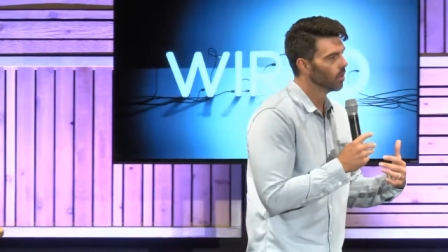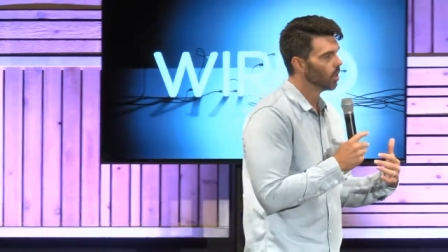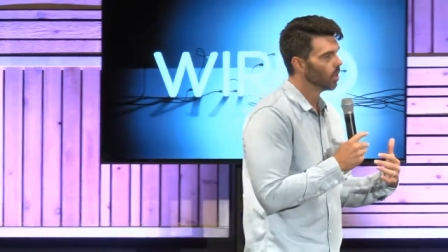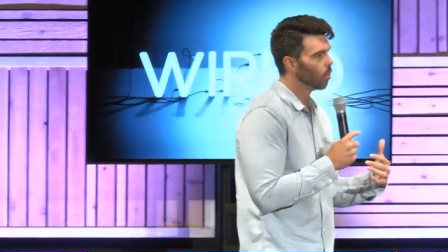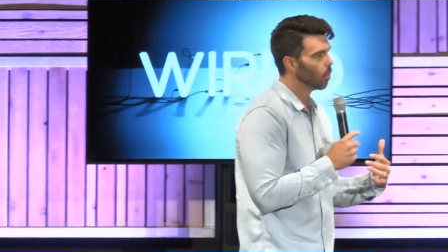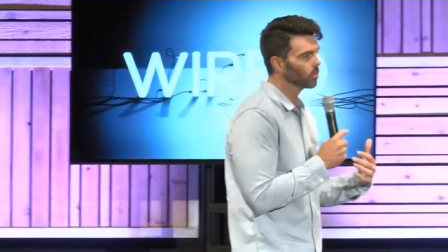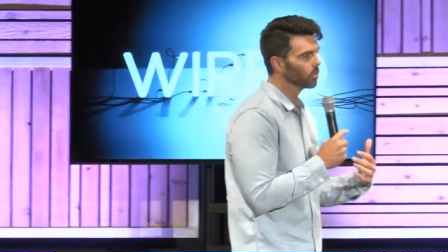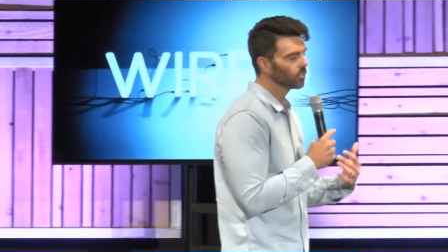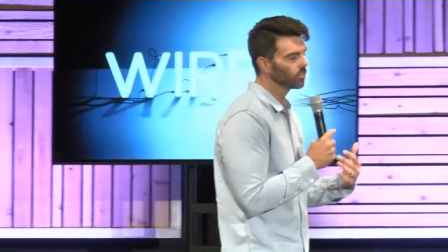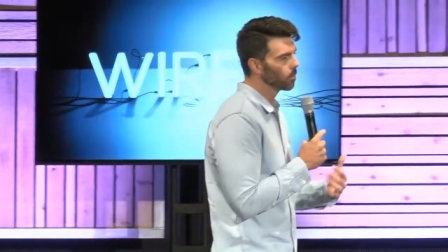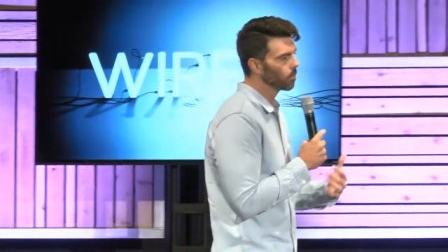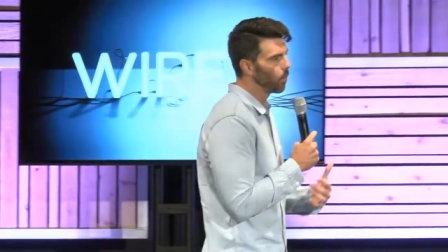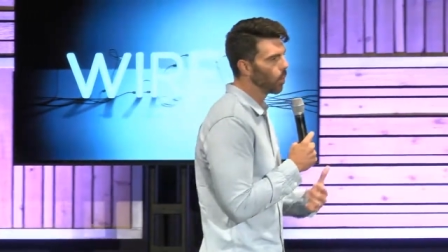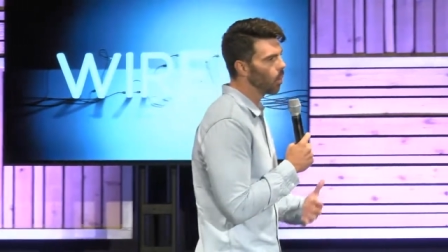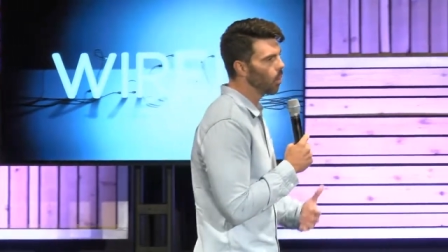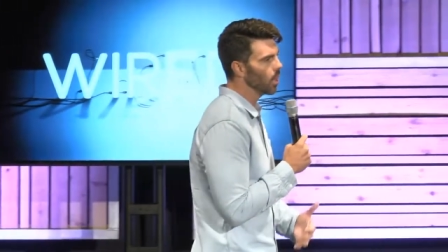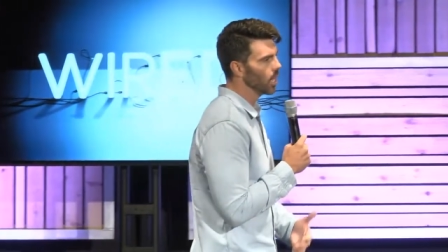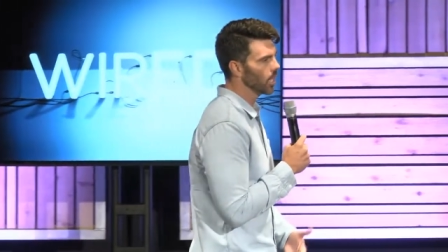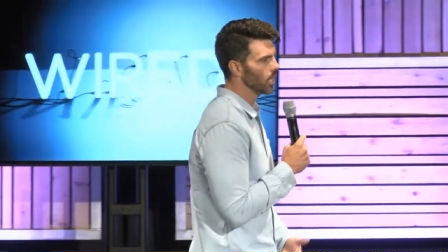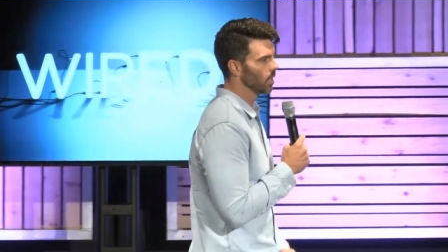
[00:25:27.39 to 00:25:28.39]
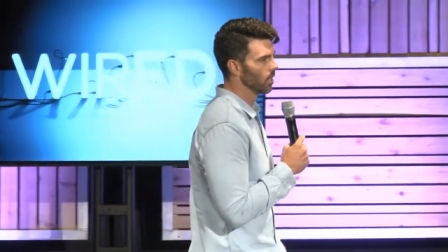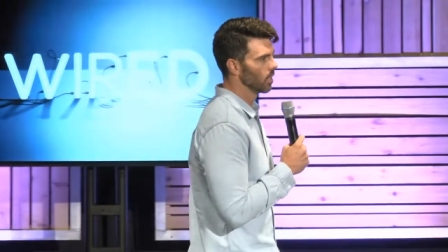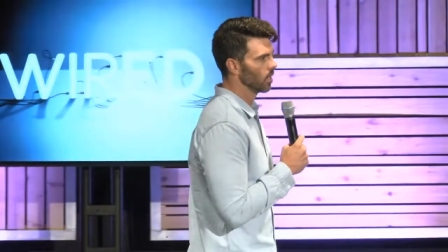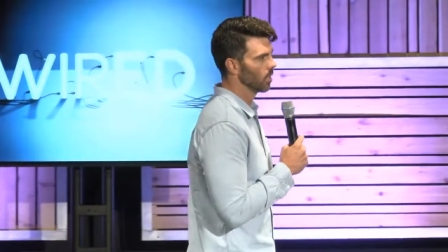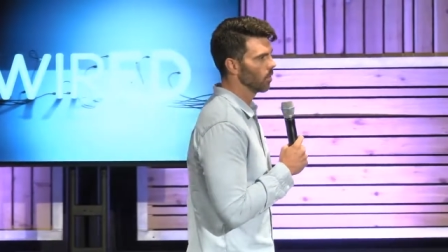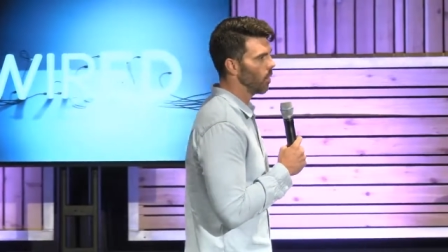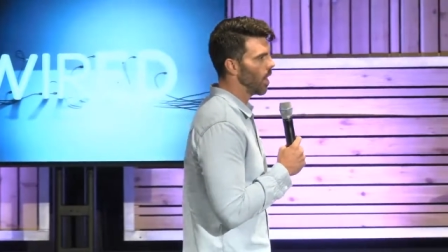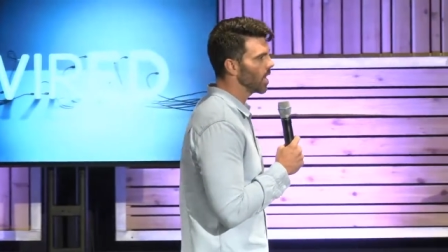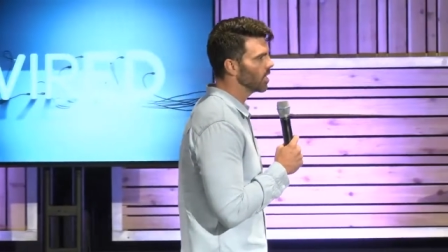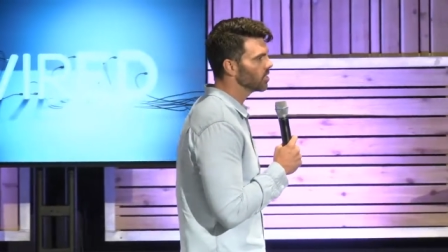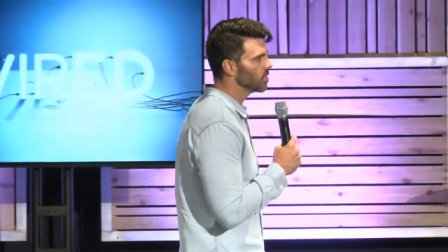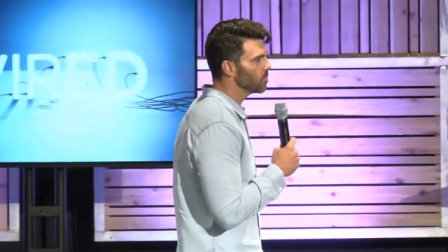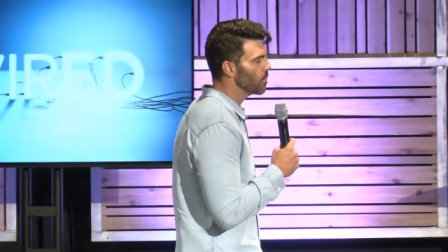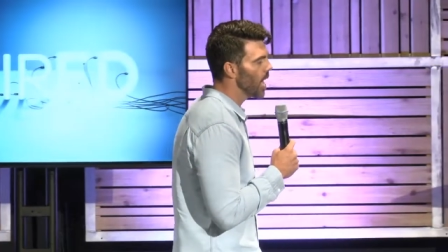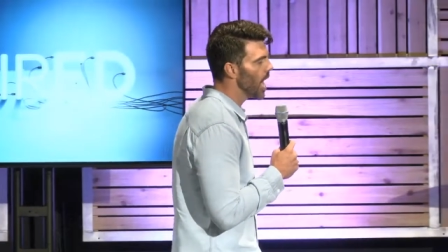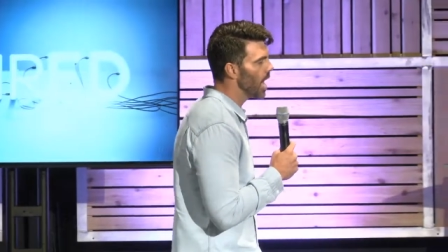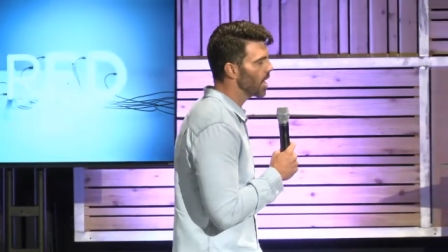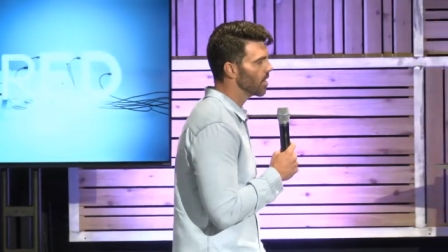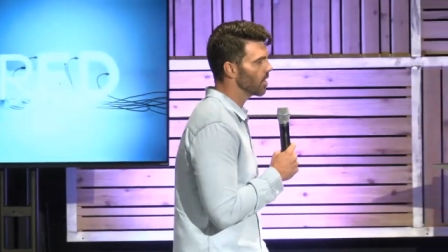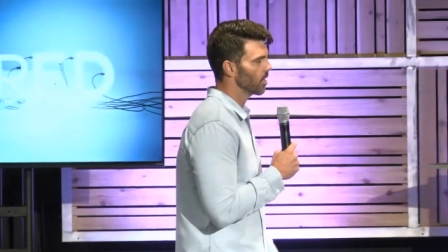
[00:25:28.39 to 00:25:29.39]
What's the point? Why does it
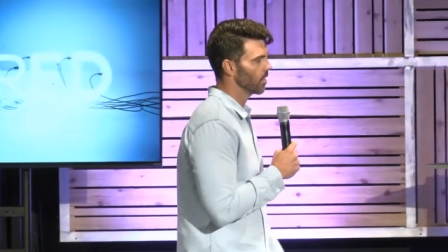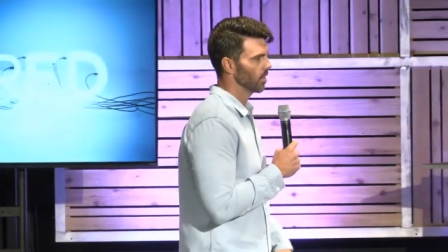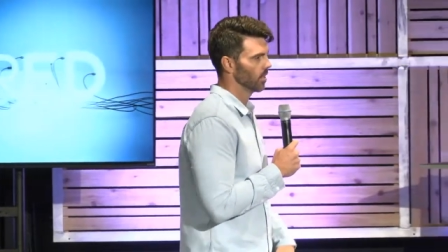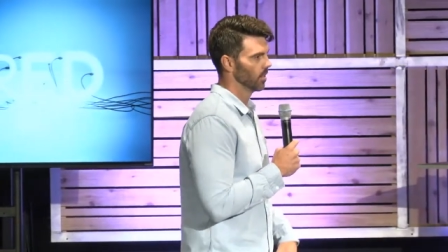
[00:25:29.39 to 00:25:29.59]
matter?